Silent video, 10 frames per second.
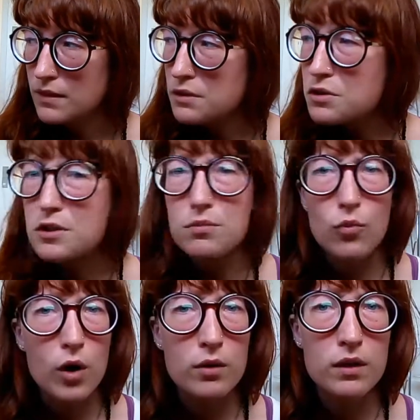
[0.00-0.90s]
There is
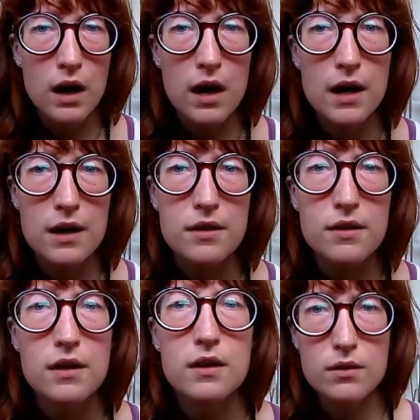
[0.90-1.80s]
one guy, I
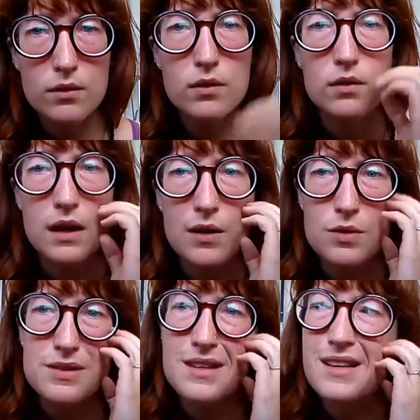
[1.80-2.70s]
think, that I
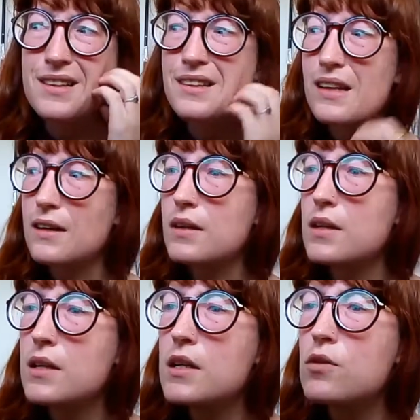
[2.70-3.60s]
was dating, that
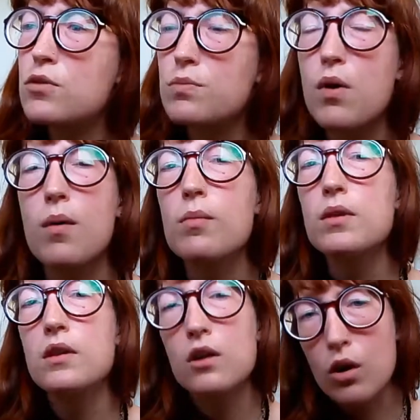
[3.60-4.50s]
he was
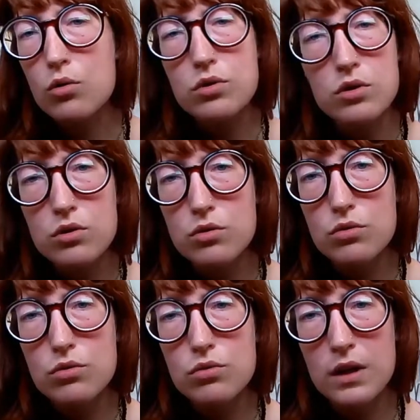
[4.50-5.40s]
probably the closest
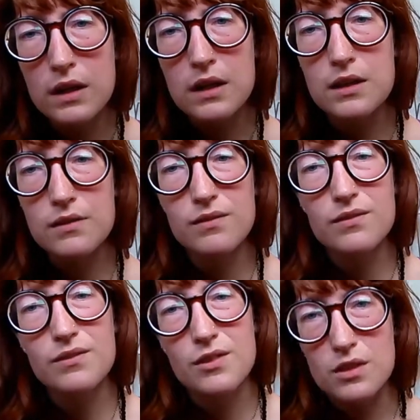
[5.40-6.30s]
to like
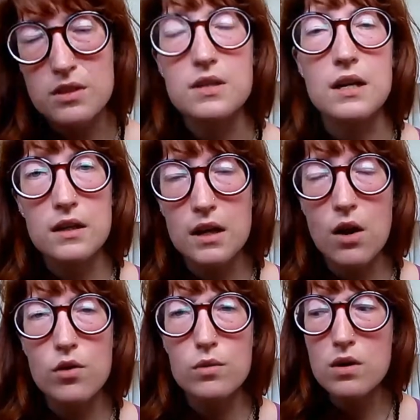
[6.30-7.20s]
understanding
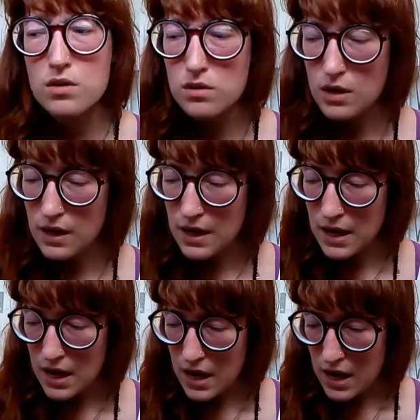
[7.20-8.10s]
how it was.
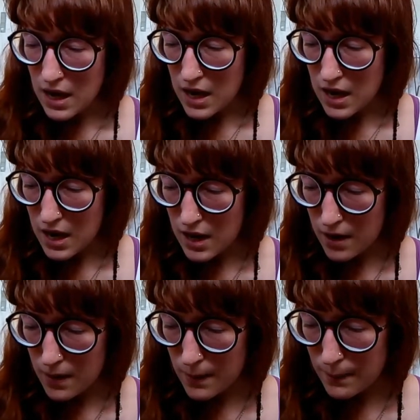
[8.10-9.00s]

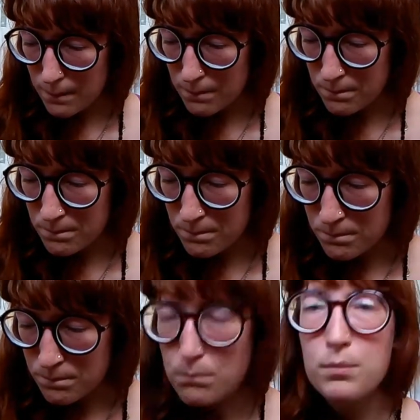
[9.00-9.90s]

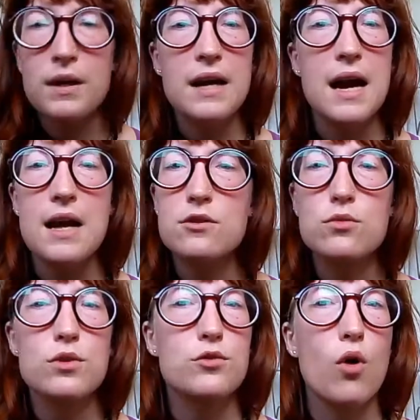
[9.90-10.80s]
But I had
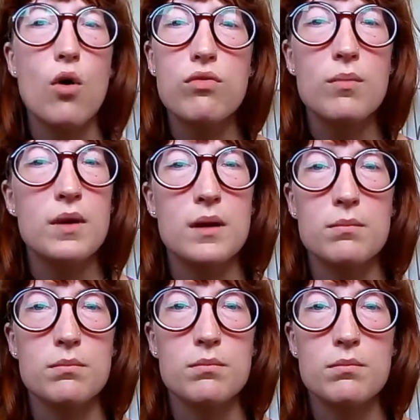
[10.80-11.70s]
to withdraw from him,
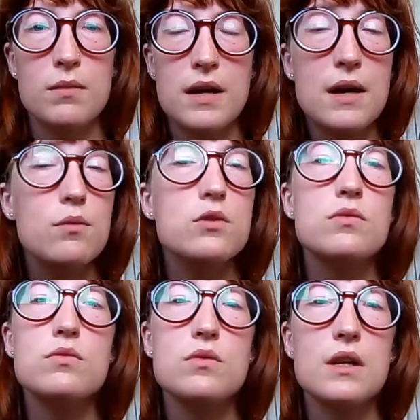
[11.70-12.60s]
and I
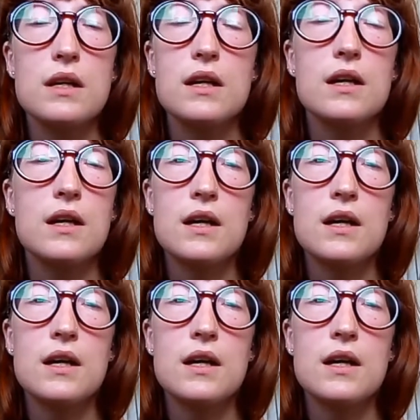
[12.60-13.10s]
was like,